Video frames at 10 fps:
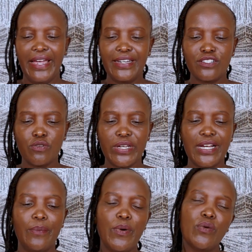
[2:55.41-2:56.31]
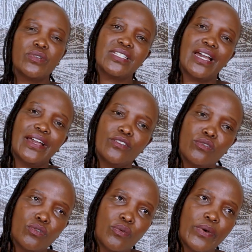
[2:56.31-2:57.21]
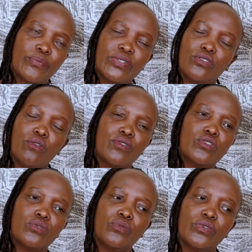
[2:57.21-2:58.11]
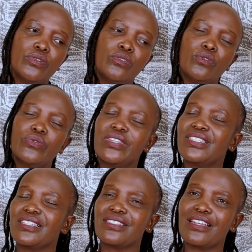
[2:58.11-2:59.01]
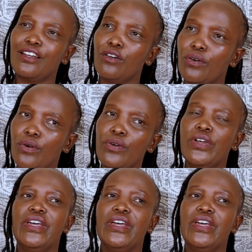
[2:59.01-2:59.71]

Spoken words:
and talking about, what we don't want to, this is a law